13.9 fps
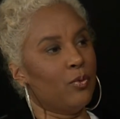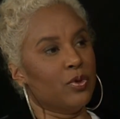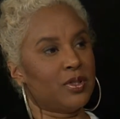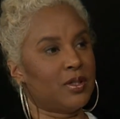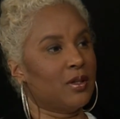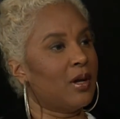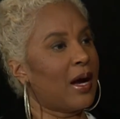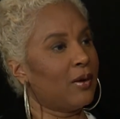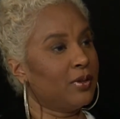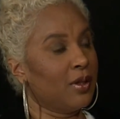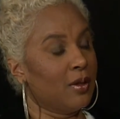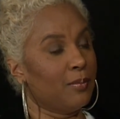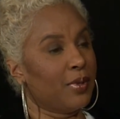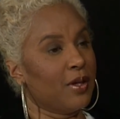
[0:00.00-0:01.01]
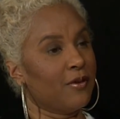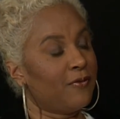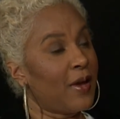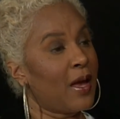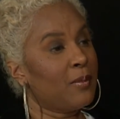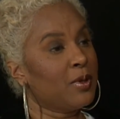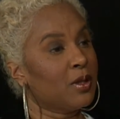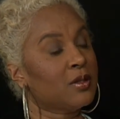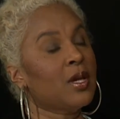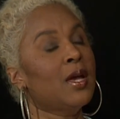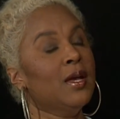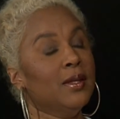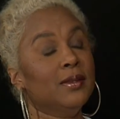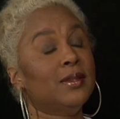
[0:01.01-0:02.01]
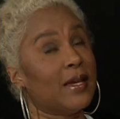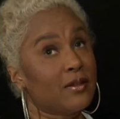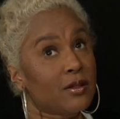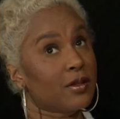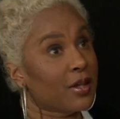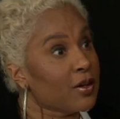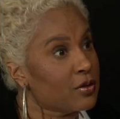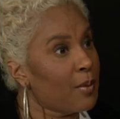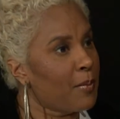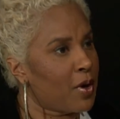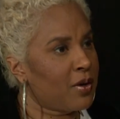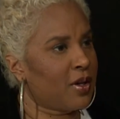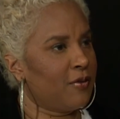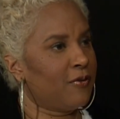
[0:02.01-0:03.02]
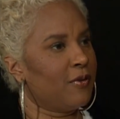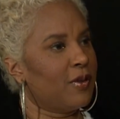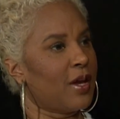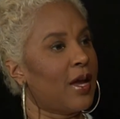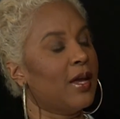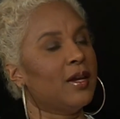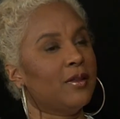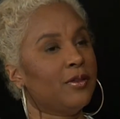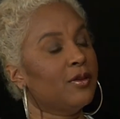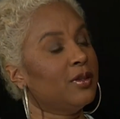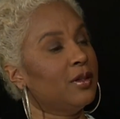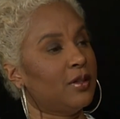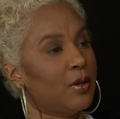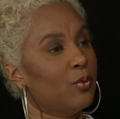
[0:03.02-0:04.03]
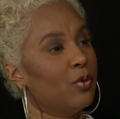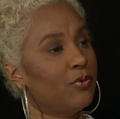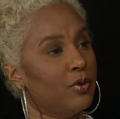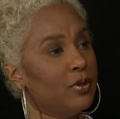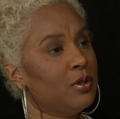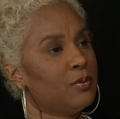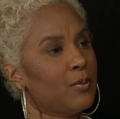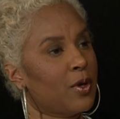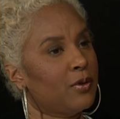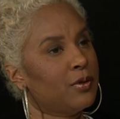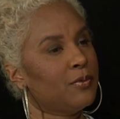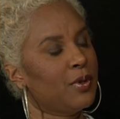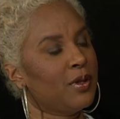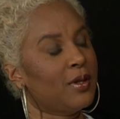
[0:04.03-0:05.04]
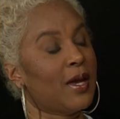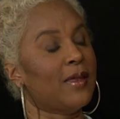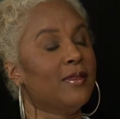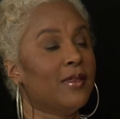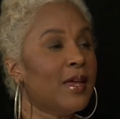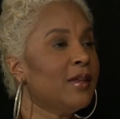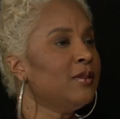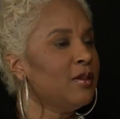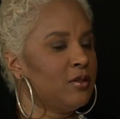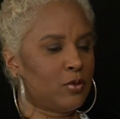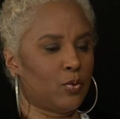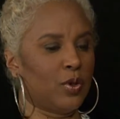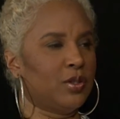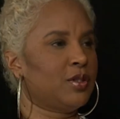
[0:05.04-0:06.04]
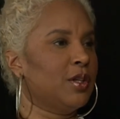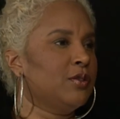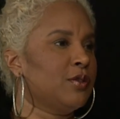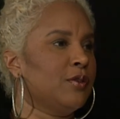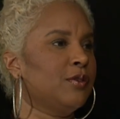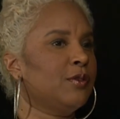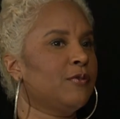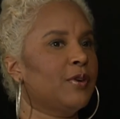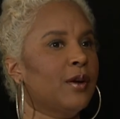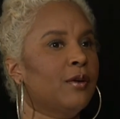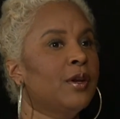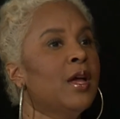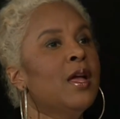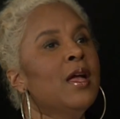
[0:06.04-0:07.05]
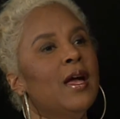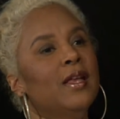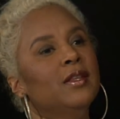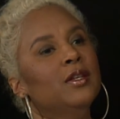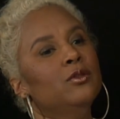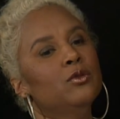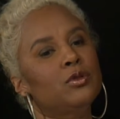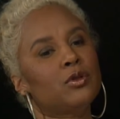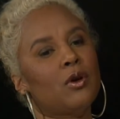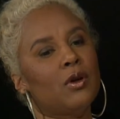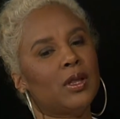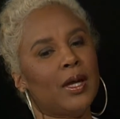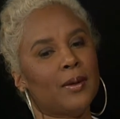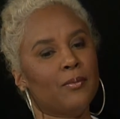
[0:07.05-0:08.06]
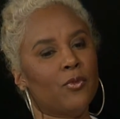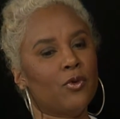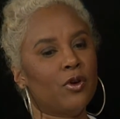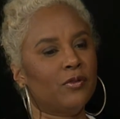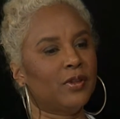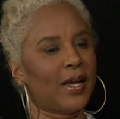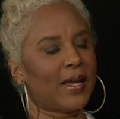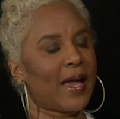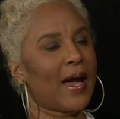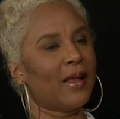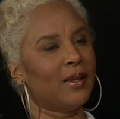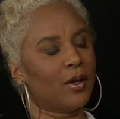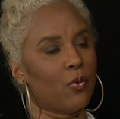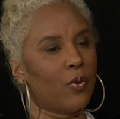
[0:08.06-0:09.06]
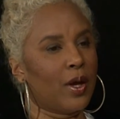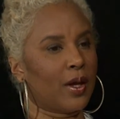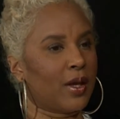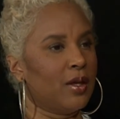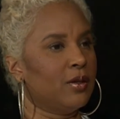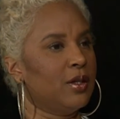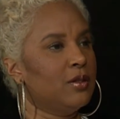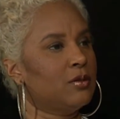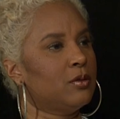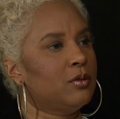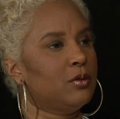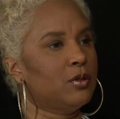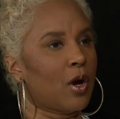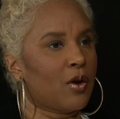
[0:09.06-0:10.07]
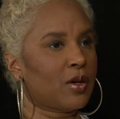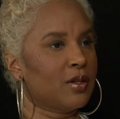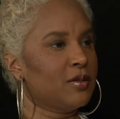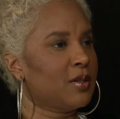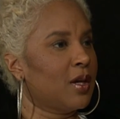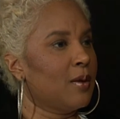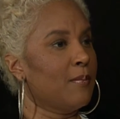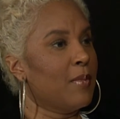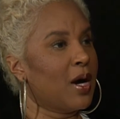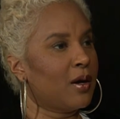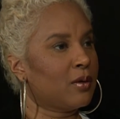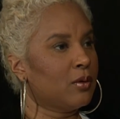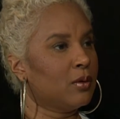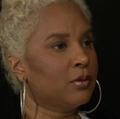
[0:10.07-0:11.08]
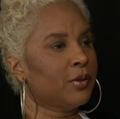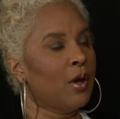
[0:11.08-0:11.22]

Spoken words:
still out there and being fabulous, that there's a market for that, and I thought that they were really smart doing that. Then they switched and turned around, and then you saw like more of like Alec Weck and these darker skin models,